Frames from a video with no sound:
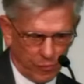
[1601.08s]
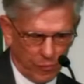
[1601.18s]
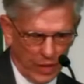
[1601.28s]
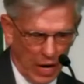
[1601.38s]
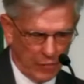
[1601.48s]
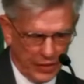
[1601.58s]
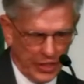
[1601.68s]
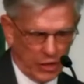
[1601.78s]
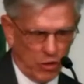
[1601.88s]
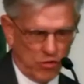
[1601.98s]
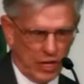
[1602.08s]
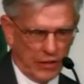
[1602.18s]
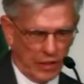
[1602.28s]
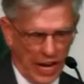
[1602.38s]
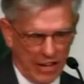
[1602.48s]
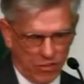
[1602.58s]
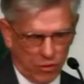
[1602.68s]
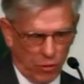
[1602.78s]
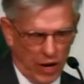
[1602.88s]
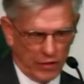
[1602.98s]
Everything goes dead. The lights
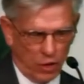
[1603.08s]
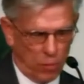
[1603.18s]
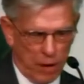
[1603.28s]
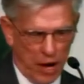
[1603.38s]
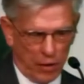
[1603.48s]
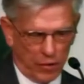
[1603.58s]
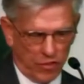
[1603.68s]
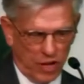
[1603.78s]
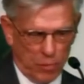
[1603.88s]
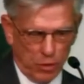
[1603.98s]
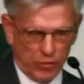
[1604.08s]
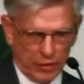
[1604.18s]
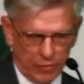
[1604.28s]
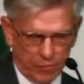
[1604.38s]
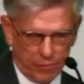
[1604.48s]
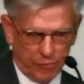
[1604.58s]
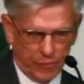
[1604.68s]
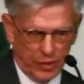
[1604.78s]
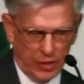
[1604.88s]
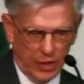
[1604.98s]
go out. No power. It's not moving.
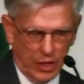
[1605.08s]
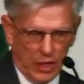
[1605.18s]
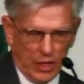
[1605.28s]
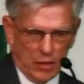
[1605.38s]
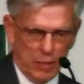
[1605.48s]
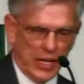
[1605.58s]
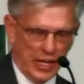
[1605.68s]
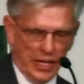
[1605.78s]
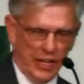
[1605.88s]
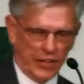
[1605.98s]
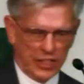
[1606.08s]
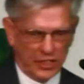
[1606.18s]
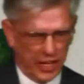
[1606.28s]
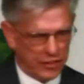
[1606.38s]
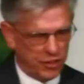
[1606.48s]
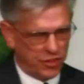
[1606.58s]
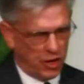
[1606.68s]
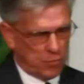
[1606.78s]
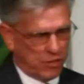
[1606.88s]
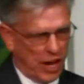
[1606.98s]
Immediately, the conductor
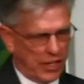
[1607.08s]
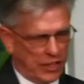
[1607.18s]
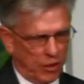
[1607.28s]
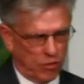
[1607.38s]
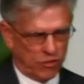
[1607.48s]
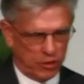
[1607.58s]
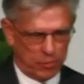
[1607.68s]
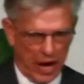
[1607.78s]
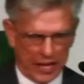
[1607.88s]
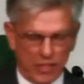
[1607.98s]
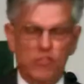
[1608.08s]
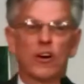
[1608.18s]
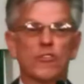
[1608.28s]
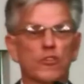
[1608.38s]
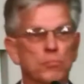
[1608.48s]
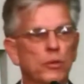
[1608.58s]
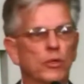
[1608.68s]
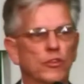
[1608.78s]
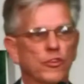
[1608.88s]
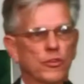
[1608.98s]
jumps out and goes to the back and starts to
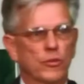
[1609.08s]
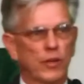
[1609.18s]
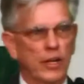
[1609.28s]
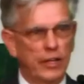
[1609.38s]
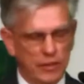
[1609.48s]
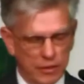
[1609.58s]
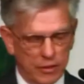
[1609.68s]
push, right?